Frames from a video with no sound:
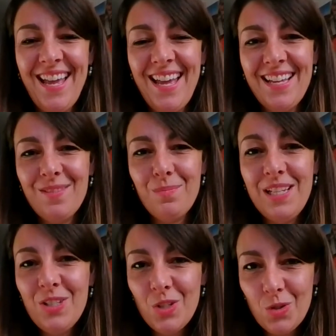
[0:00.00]
And
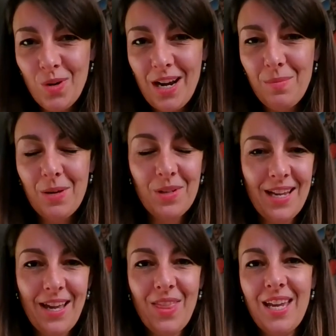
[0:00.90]
please subscribe, I would
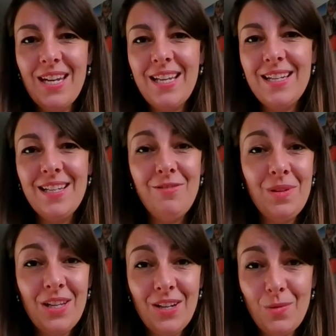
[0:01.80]
like that, and leave
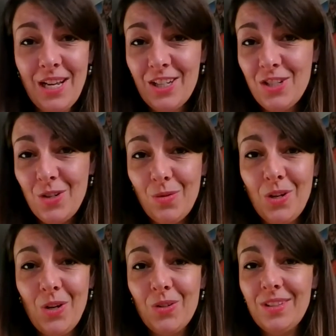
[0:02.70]
me a reaction or a
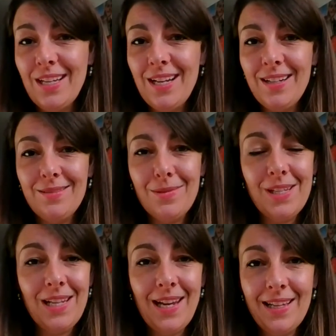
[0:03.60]
note. I
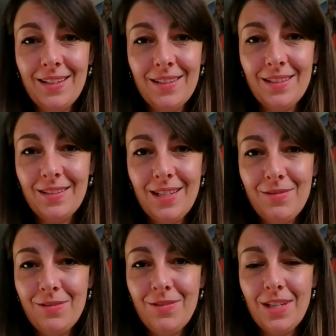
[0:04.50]
really like
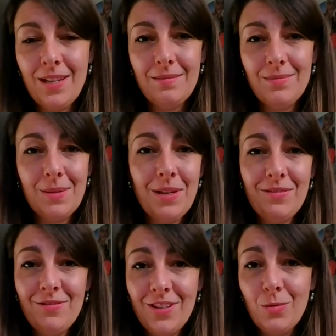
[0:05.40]
I'm
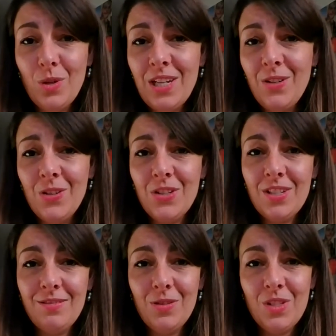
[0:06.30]
having fun reading all the
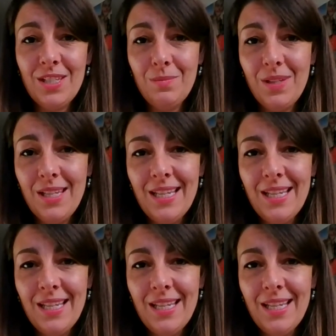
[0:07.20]
stuff you sent me.